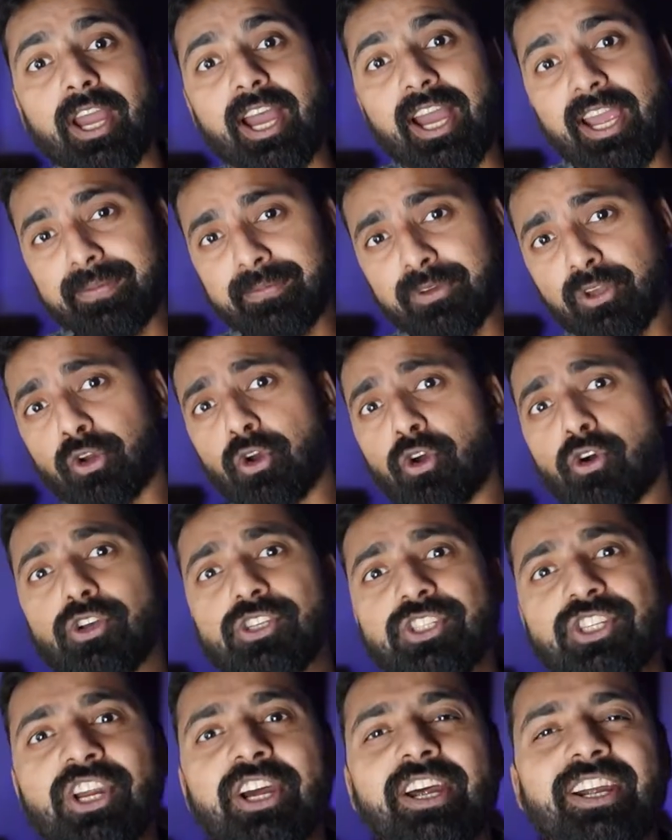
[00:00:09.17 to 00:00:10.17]
I'm your
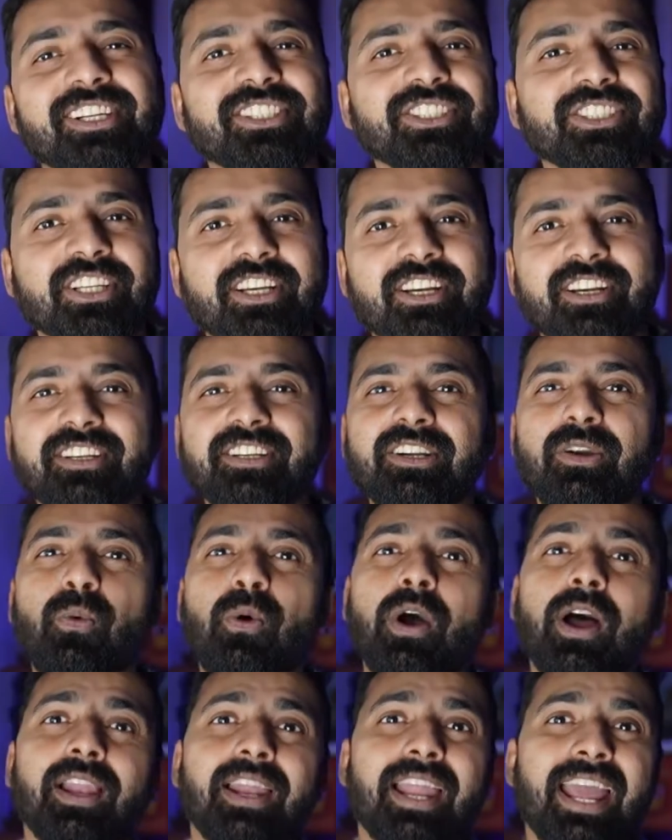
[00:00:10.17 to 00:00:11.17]
host Harsh
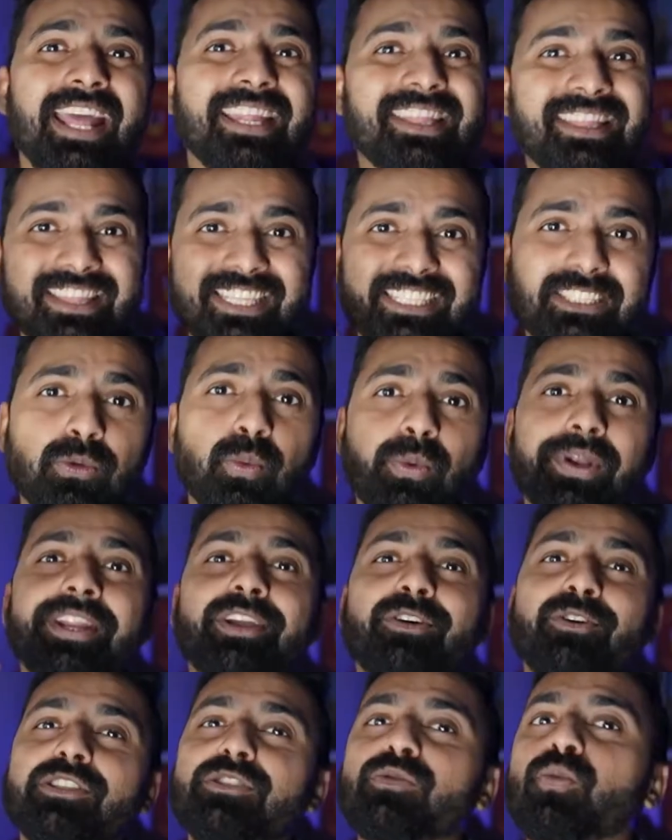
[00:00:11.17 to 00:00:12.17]
Agrawal, and this
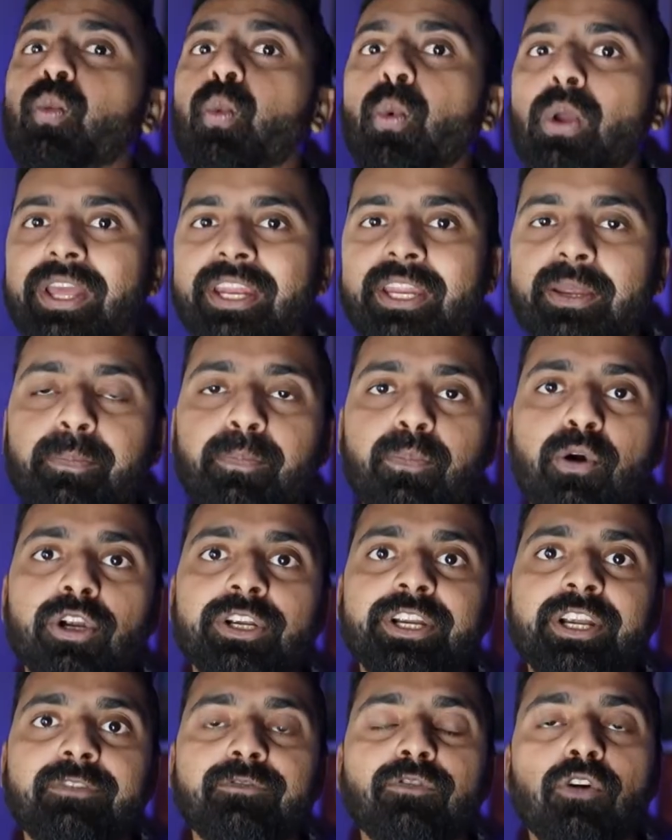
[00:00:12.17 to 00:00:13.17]
video is very
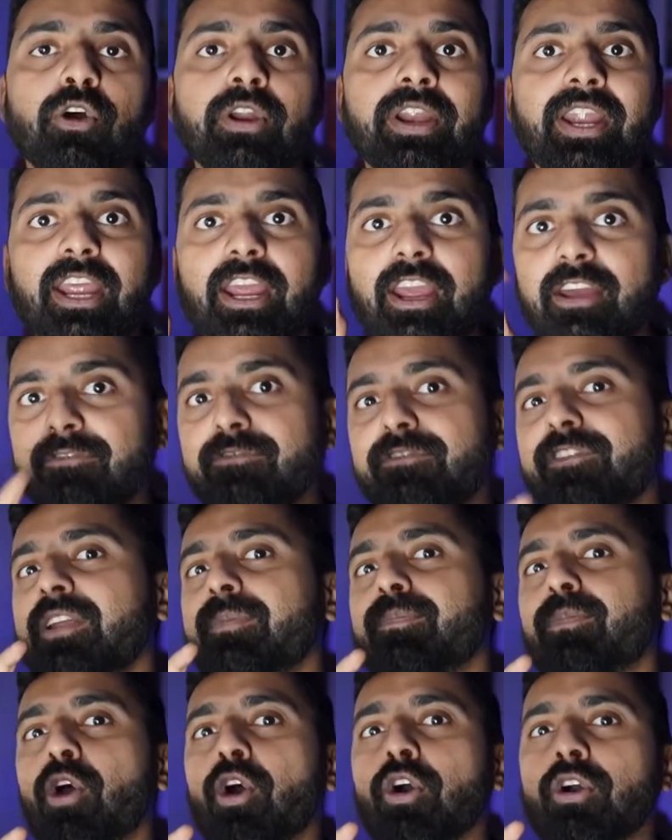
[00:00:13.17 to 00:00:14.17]
important for every
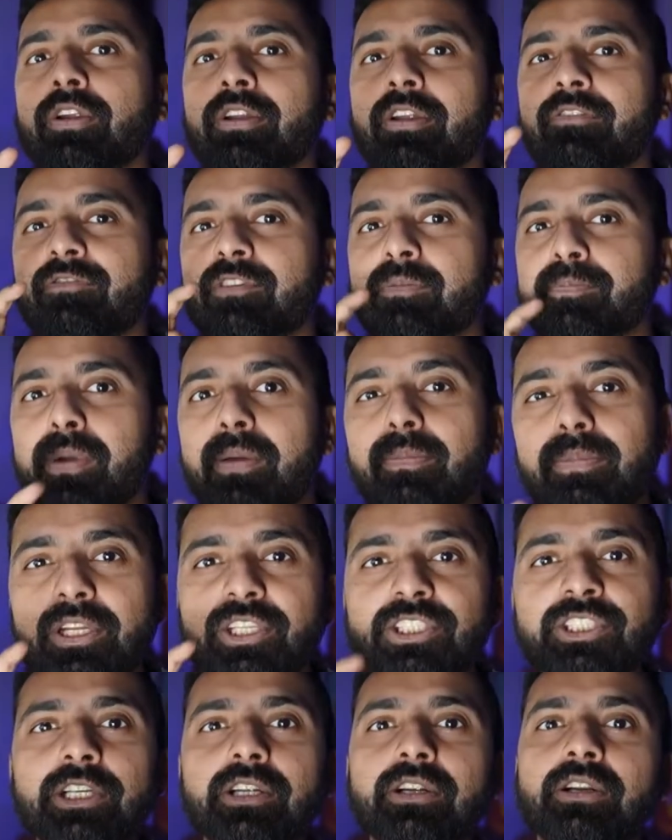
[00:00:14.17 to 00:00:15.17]
blogger, every
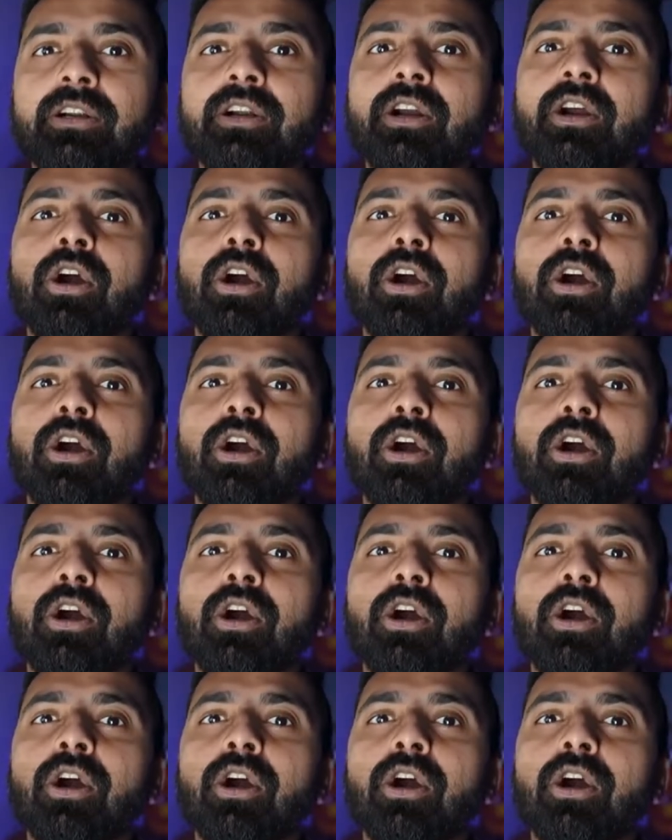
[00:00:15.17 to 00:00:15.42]
publisher